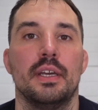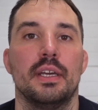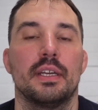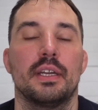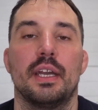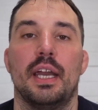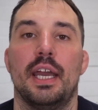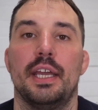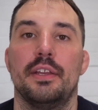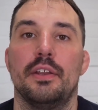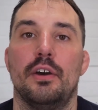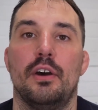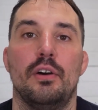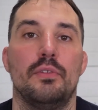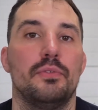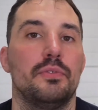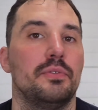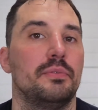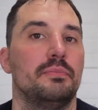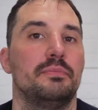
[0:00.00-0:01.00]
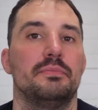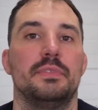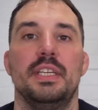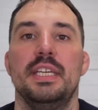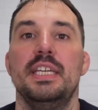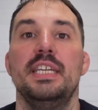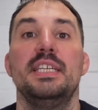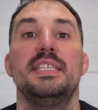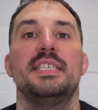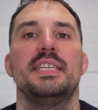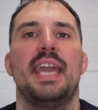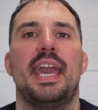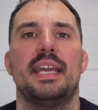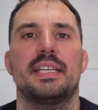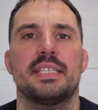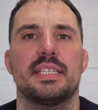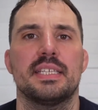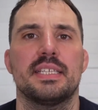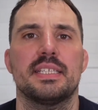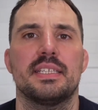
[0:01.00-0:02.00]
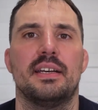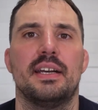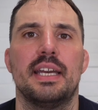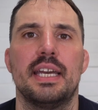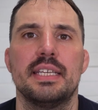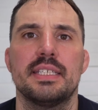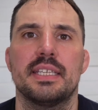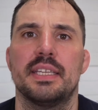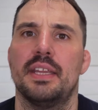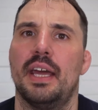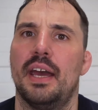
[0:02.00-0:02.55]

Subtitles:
kind of easy exercise and